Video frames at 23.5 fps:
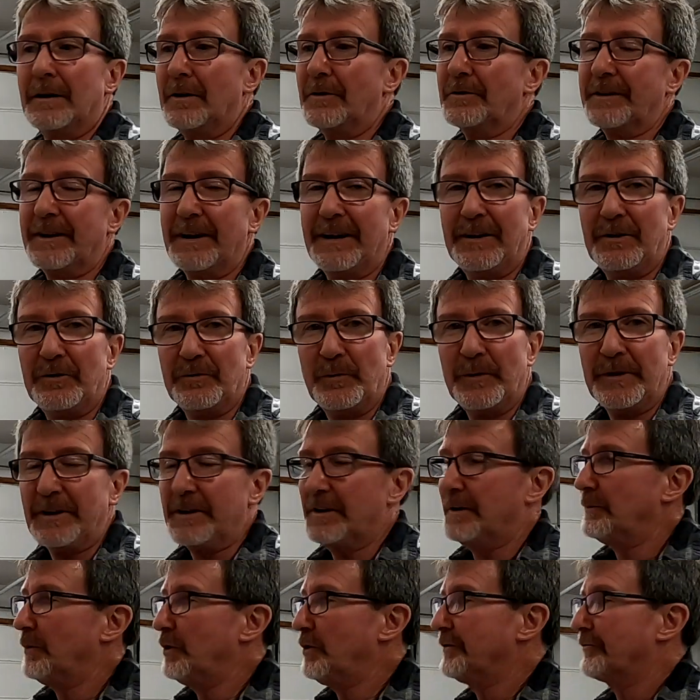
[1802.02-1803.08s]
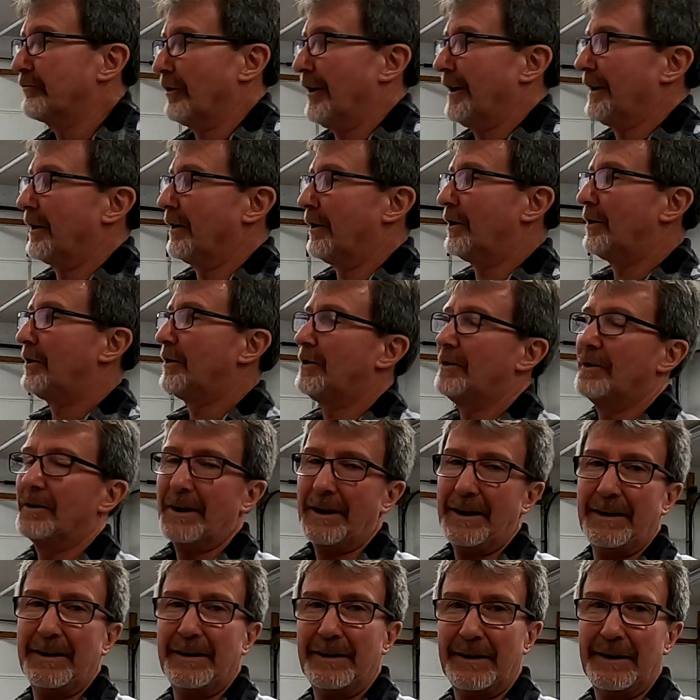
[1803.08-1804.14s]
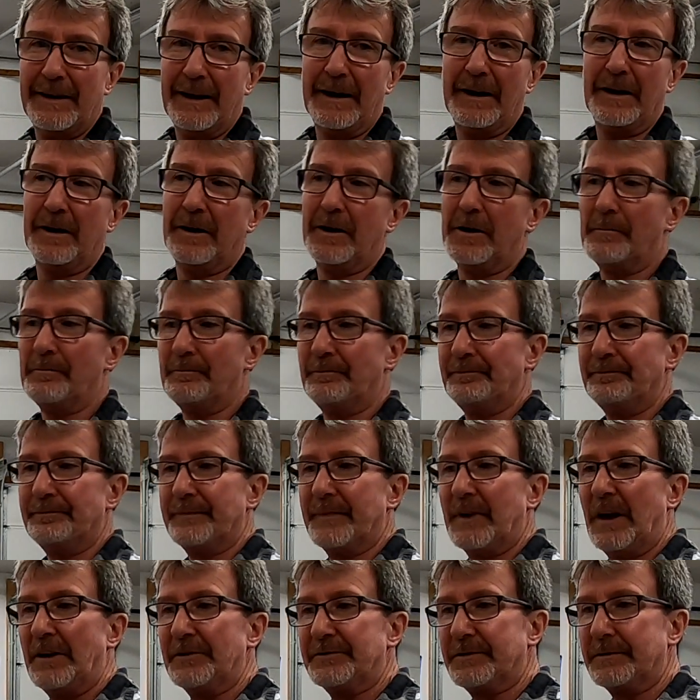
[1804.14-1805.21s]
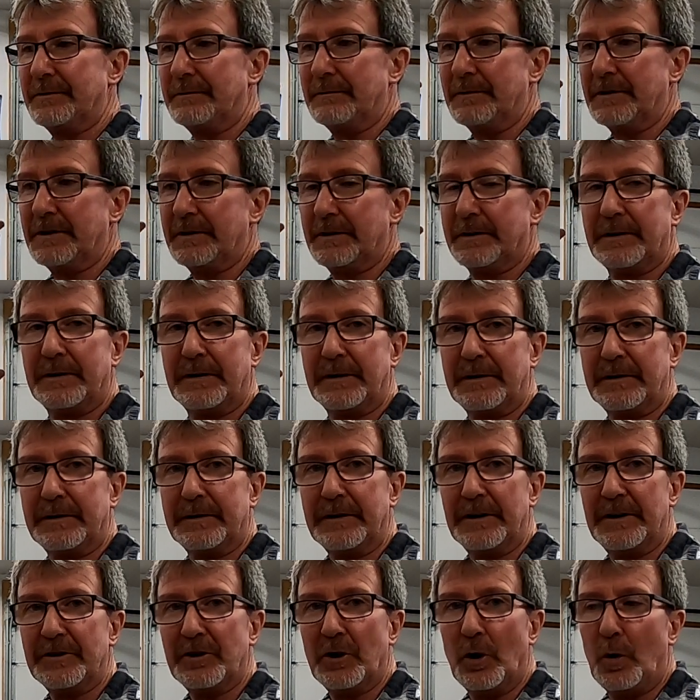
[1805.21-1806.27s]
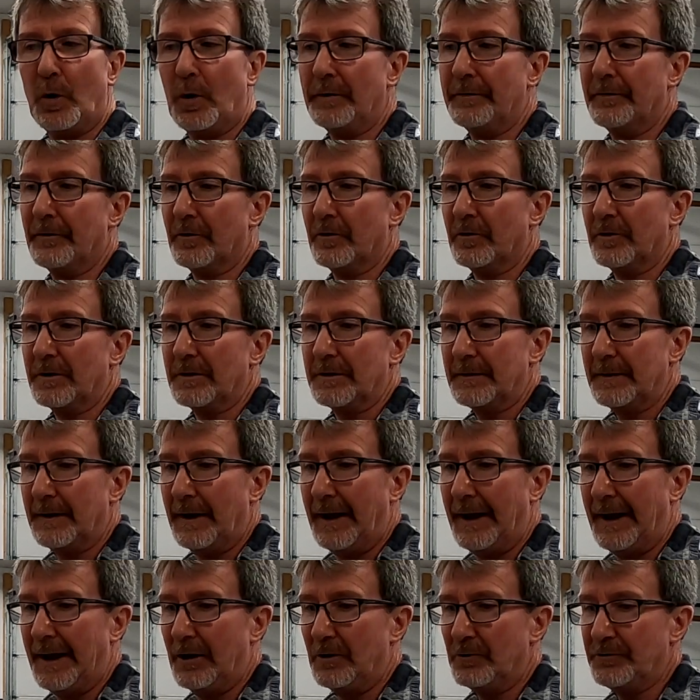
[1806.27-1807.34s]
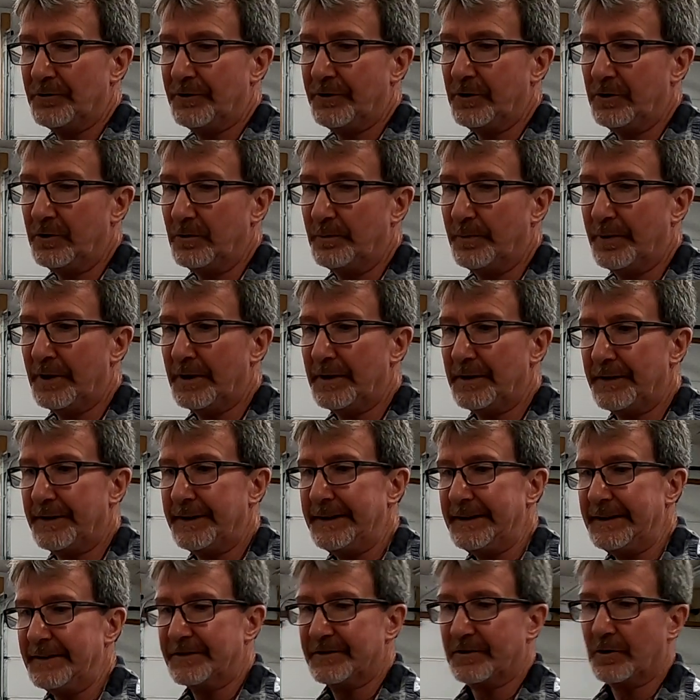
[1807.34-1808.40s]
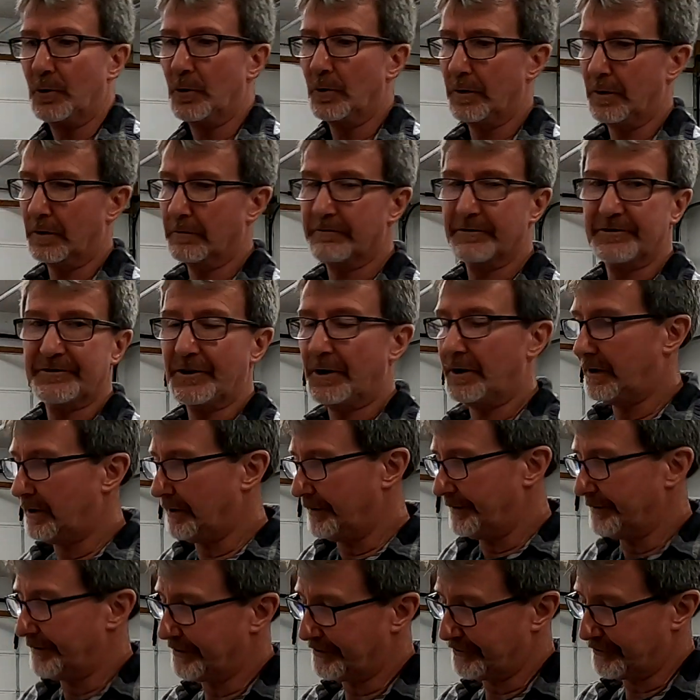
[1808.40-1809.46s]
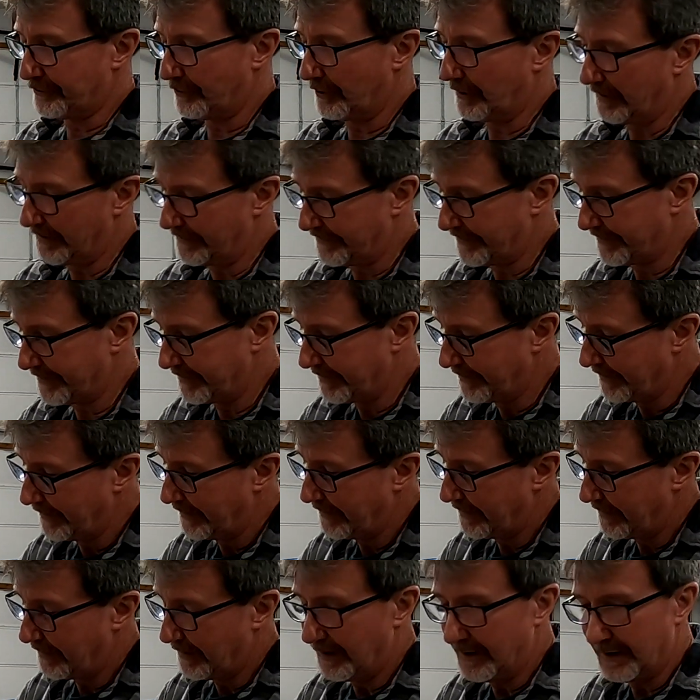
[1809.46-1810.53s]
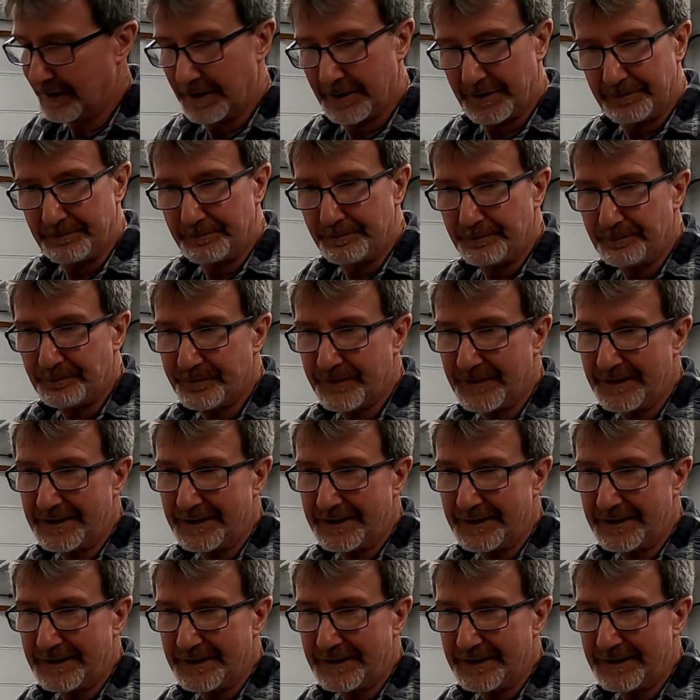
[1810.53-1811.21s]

Okay, we're gonna move right along. Um, I'm gonna go over how to put these coilovers on the struts. Uh,